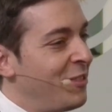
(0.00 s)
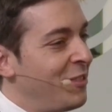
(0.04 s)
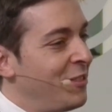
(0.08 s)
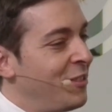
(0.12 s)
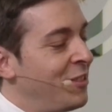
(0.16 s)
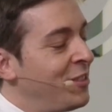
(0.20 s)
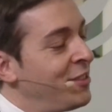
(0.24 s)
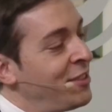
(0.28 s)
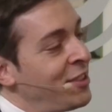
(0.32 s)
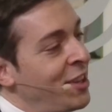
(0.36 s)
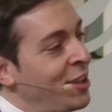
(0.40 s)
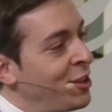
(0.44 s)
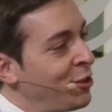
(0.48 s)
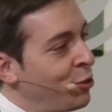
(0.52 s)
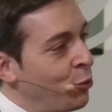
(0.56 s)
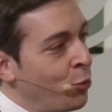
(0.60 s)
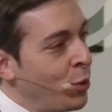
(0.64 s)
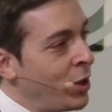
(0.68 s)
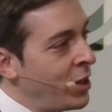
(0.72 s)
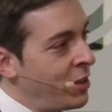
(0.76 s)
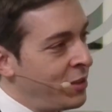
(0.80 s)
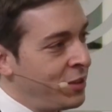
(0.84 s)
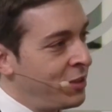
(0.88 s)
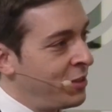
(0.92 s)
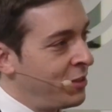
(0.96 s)
6
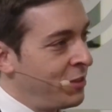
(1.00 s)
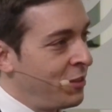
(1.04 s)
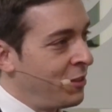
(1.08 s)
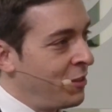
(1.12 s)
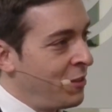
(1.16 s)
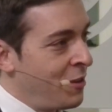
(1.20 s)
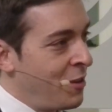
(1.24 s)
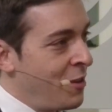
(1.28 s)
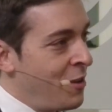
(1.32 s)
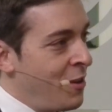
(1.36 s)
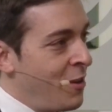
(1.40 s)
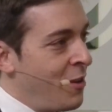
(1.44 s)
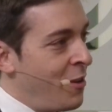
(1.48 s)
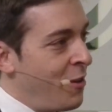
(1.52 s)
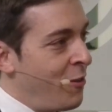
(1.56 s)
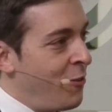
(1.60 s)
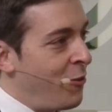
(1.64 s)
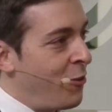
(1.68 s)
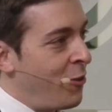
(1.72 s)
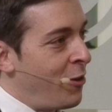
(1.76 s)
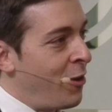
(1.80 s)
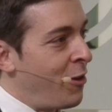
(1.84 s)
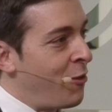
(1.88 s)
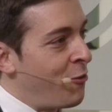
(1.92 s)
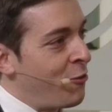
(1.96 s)
weeks
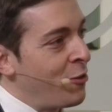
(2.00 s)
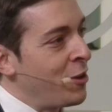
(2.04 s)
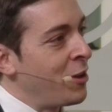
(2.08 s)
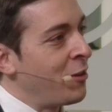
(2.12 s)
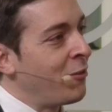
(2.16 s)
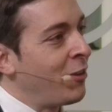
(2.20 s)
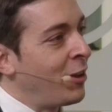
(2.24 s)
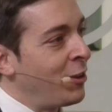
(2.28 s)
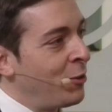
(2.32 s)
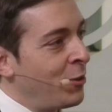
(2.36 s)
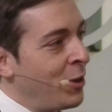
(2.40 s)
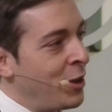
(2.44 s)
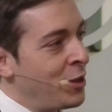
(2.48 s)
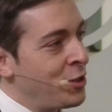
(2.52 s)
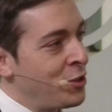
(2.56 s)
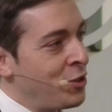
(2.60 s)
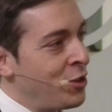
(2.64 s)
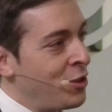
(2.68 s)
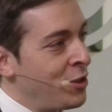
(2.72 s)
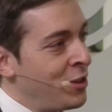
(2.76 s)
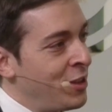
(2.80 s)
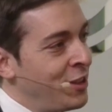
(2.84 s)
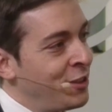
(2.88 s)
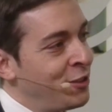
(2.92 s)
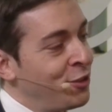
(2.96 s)
for a
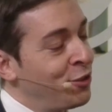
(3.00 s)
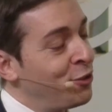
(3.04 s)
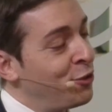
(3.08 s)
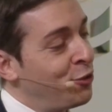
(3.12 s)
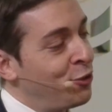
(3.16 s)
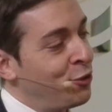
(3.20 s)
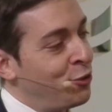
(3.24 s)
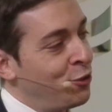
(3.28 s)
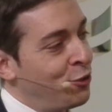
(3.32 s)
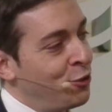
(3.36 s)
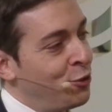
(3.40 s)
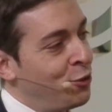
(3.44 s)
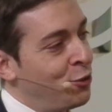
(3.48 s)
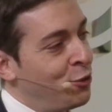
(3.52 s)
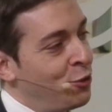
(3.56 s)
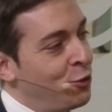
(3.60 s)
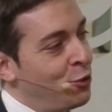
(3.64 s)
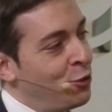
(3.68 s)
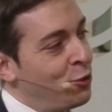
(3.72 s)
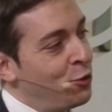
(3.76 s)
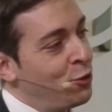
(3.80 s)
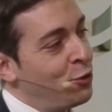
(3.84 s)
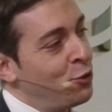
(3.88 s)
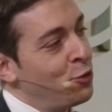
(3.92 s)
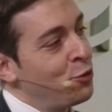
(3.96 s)
reevaluation, it's
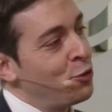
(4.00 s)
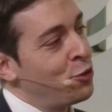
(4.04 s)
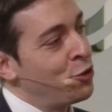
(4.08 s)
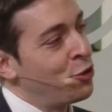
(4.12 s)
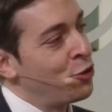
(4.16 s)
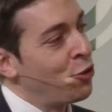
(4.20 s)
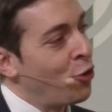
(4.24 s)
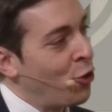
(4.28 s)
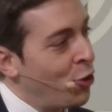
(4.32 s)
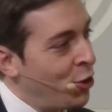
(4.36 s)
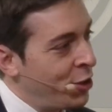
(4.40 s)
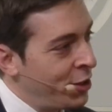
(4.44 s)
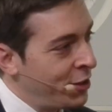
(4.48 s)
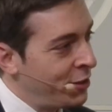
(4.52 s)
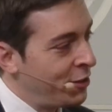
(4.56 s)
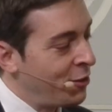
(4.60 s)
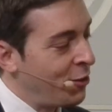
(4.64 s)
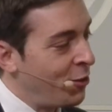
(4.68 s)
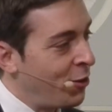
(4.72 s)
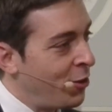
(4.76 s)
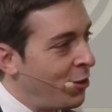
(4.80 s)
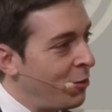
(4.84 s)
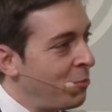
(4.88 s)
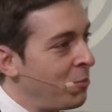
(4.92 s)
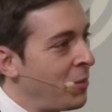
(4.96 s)
too short,
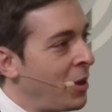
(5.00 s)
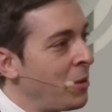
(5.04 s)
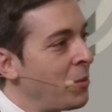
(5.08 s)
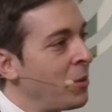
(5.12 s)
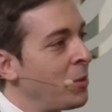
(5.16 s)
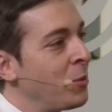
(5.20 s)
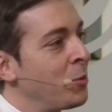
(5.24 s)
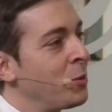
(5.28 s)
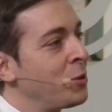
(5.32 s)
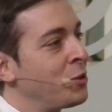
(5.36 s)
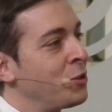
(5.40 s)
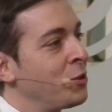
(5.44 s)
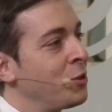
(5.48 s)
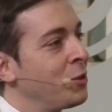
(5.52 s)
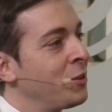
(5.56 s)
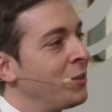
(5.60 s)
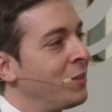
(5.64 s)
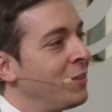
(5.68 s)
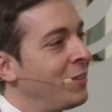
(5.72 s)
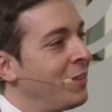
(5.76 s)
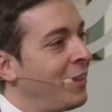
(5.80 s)
or maybe we should